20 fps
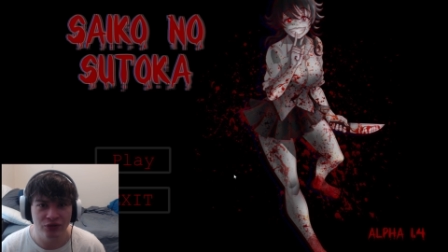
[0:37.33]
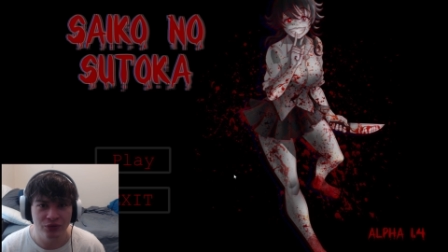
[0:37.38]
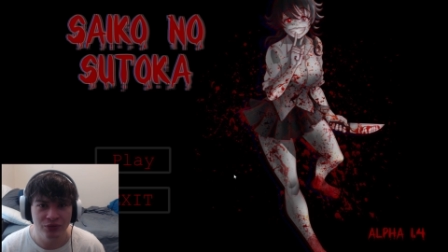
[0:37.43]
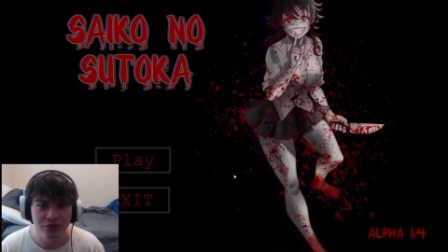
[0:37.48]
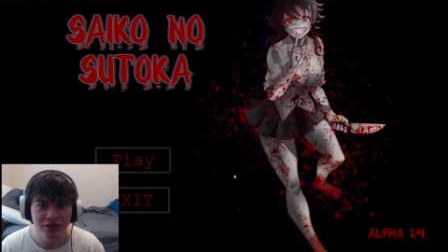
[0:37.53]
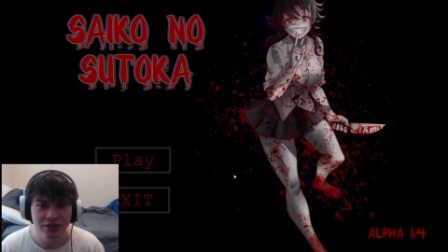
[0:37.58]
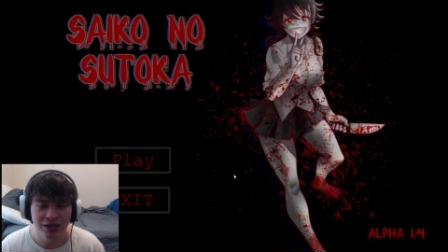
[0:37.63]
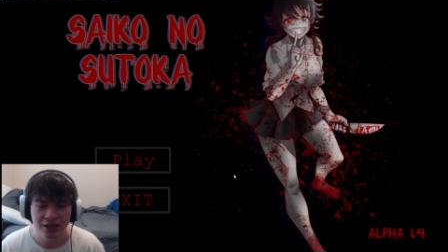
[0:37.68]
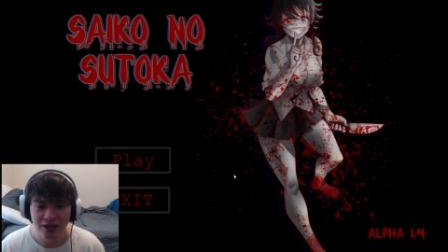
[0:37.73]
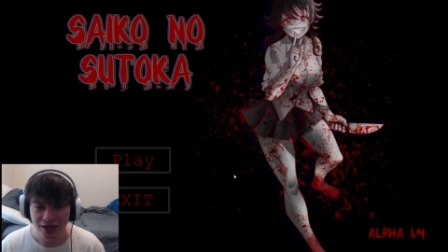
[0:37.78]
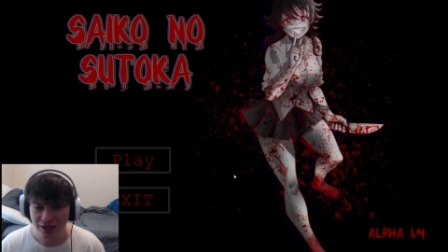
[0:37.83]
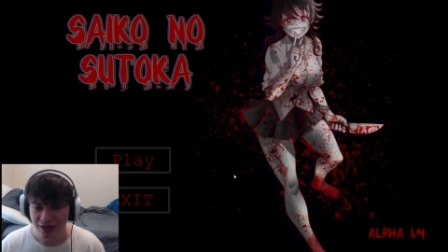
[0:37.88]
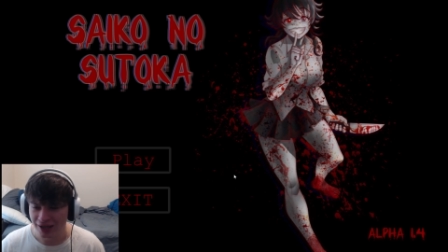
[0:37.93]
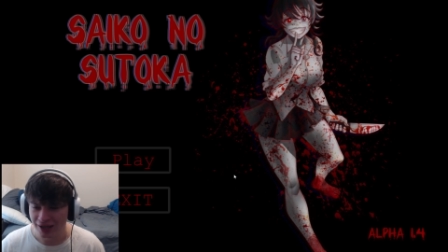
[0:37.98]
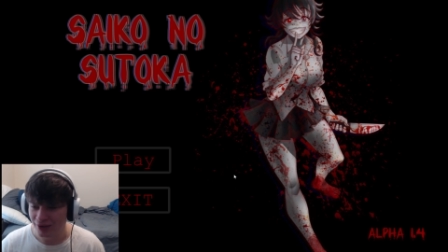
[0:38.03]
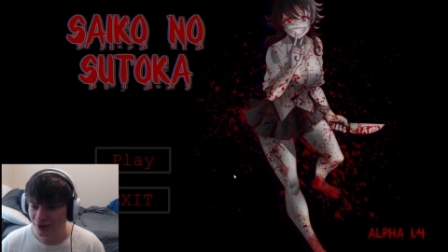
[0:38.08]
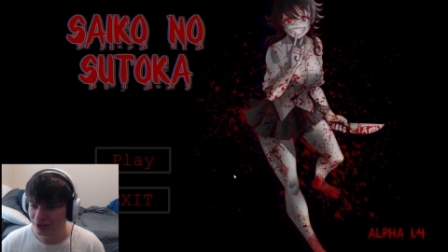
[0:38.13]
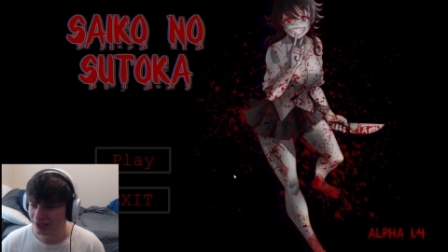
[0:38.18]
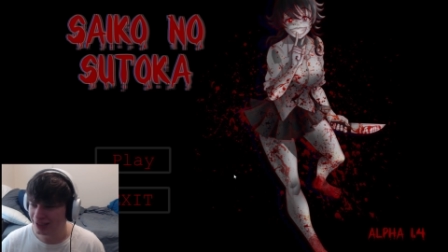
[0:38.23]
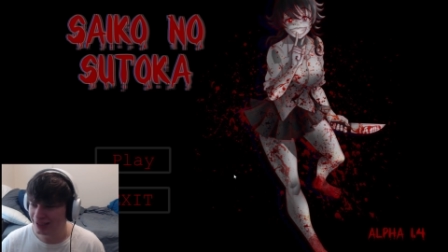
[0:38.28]
views. I
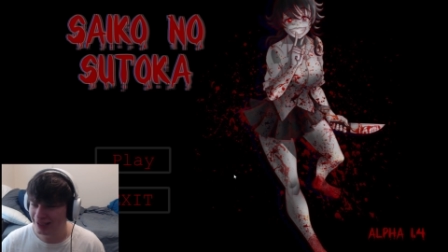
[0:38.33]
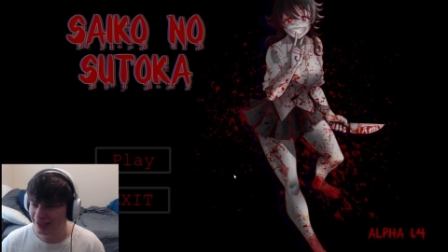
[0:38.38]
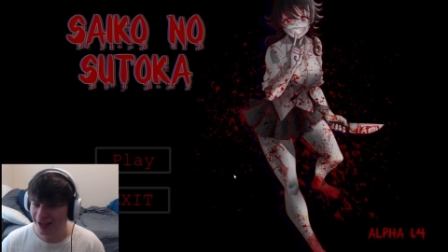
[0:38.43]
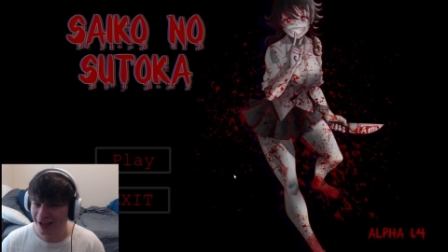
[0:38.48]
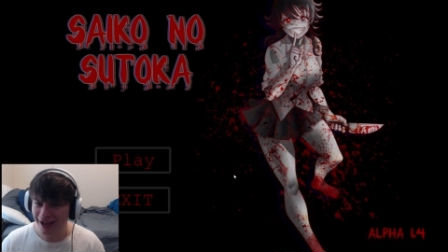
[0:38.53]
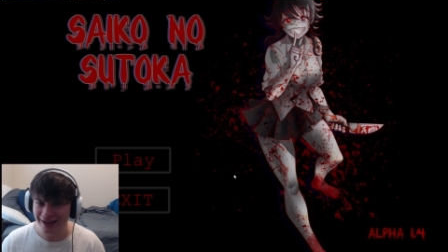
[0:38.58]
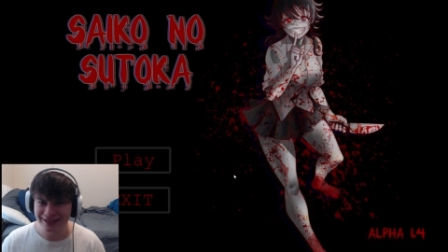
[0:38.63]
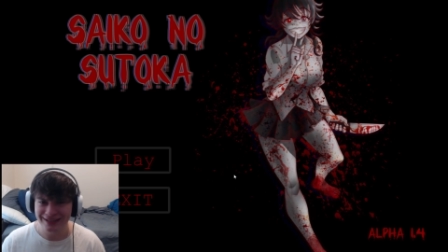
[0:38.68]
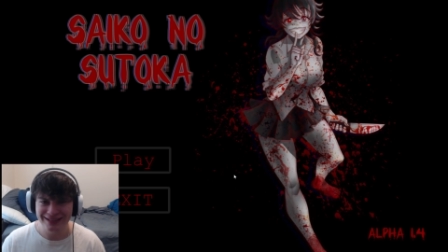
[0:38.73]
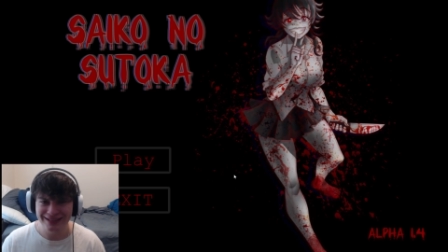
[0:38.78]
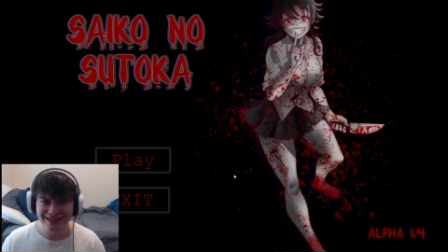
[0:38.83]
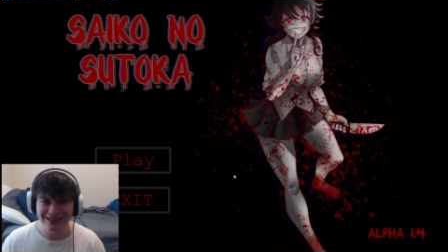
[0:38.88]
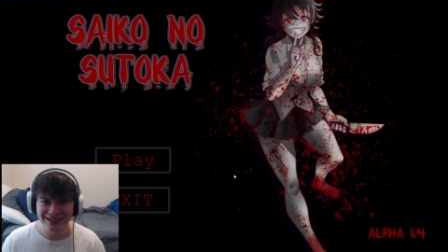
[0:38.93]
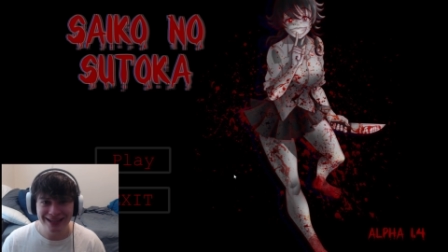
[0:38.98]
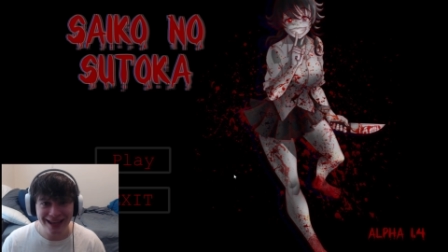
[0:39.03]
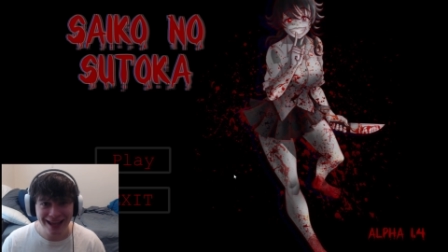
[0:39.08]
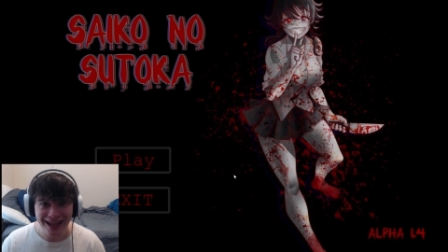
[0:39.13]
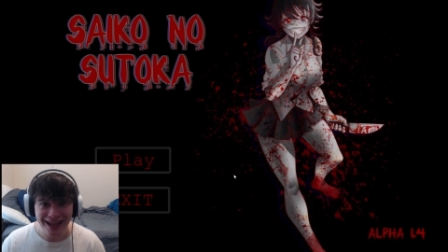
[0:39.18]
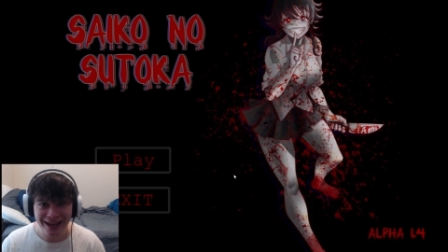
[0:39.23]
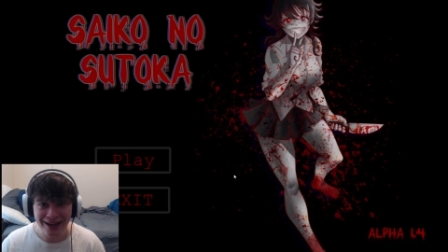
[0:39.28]
was like, God
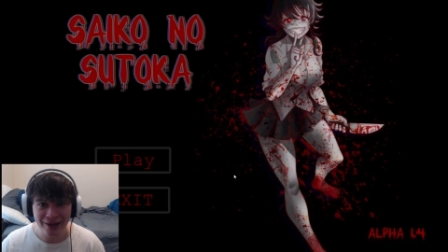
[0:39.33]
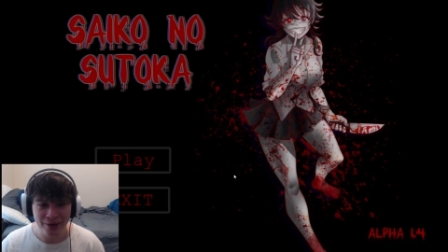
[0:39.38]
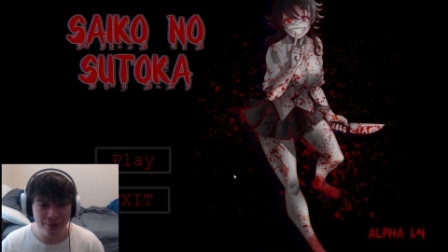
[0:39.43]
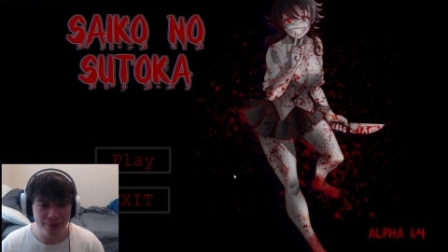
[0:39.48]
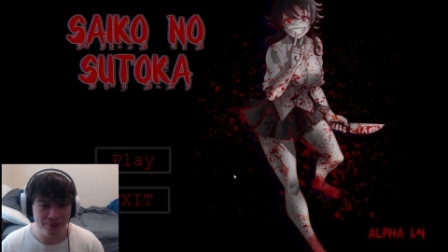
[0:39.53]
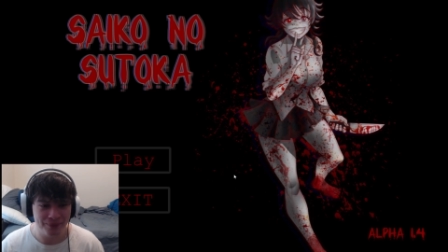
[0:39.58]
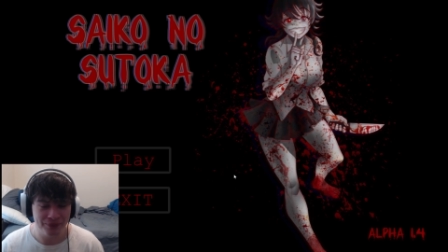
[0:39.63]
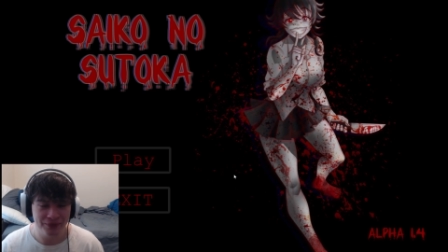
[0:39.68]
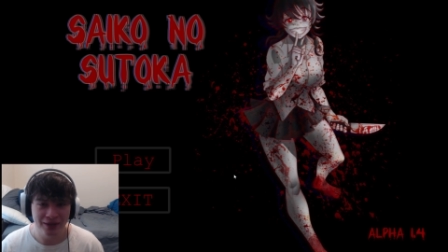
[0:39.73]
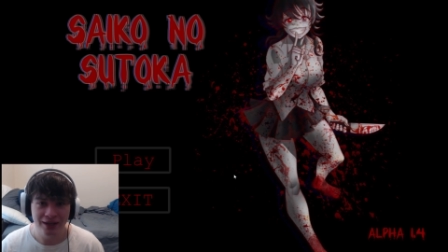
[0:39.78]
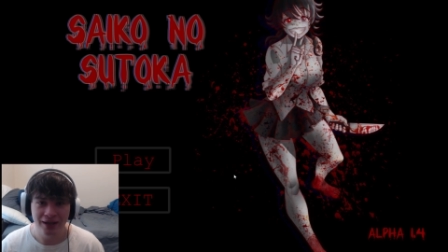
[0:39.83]
damn!